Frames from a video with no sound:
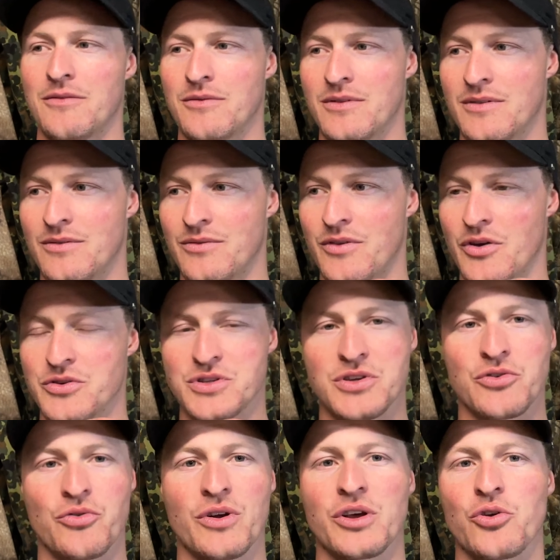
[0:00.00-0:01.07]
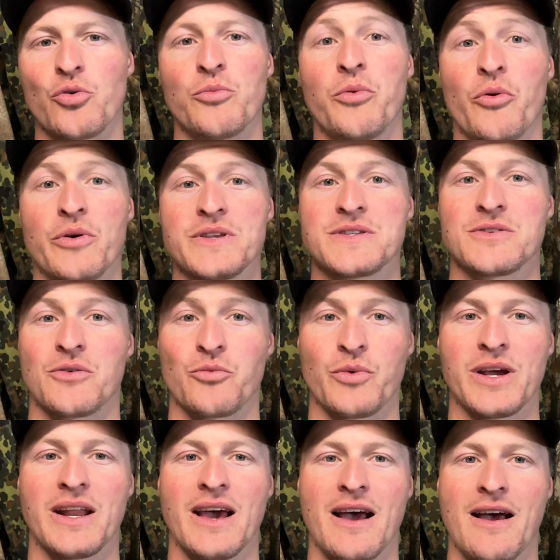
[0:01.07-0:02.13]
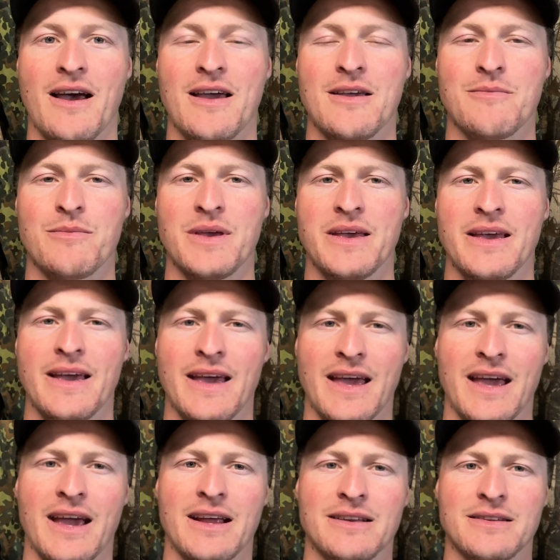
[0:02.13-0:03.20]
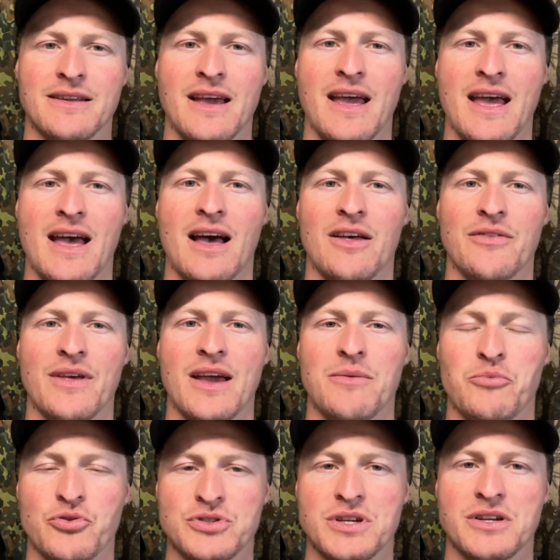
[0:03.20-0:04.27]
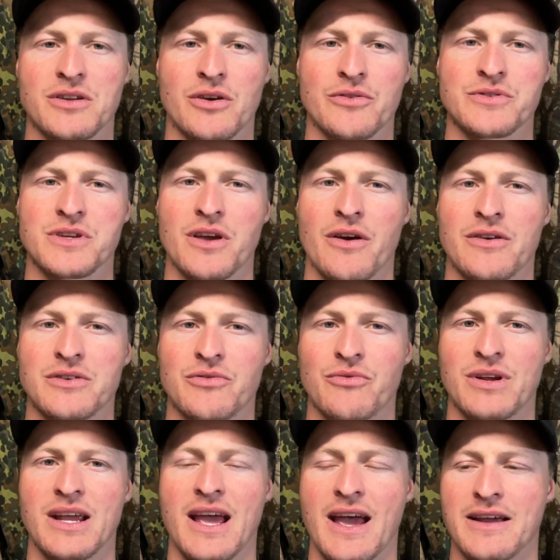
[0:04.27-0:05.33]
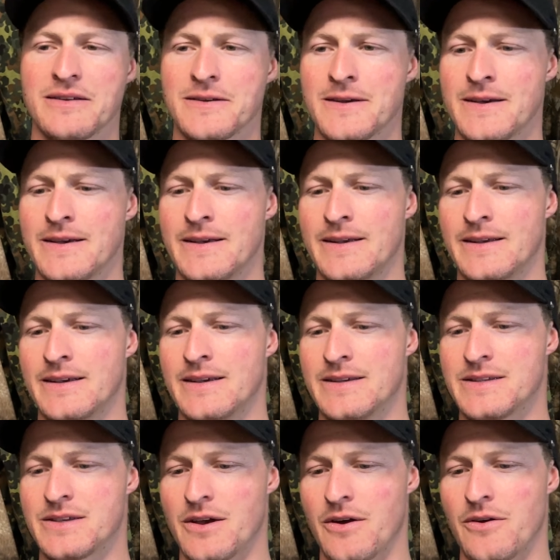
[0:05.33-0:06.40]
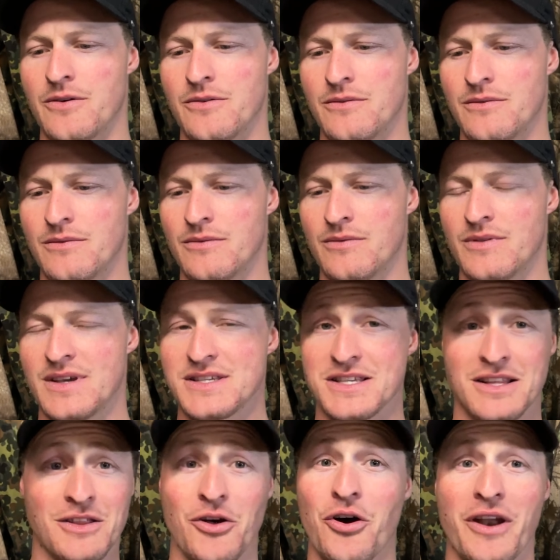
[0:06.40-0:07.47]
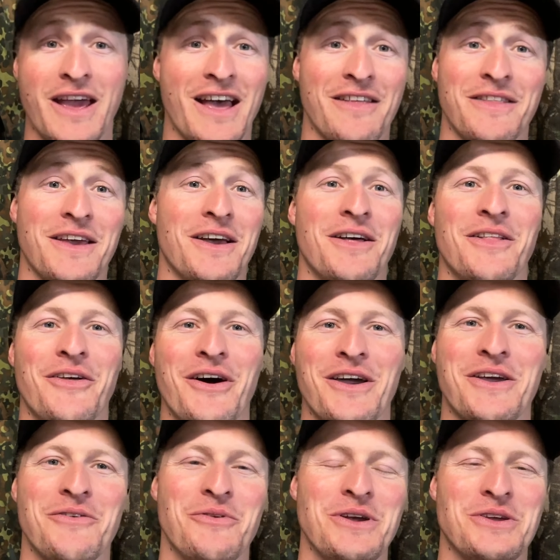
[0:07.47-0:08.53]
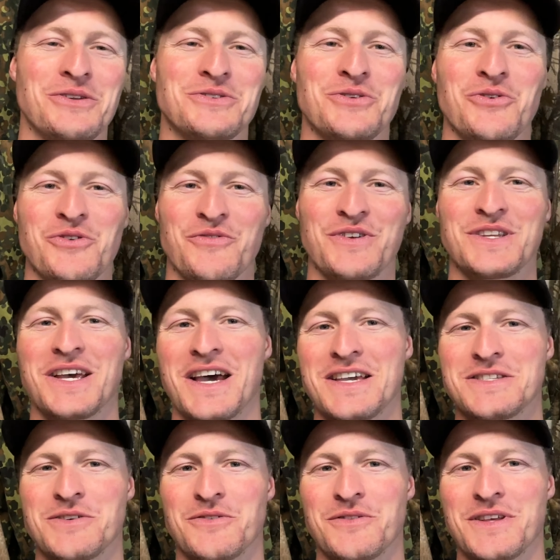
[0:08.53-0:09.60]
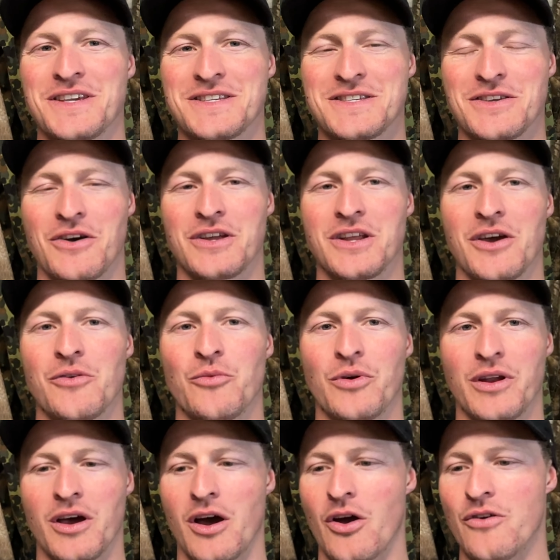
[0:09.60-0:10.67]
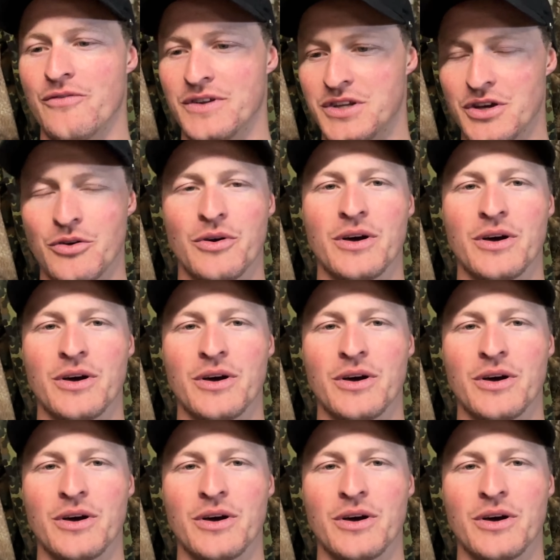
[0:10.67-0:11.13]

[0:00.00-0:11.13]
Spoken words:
those critical points on where to aim and how that projectile is going to react. So there's a lot out there. Like, we could talk for days on this. I don't want to overdo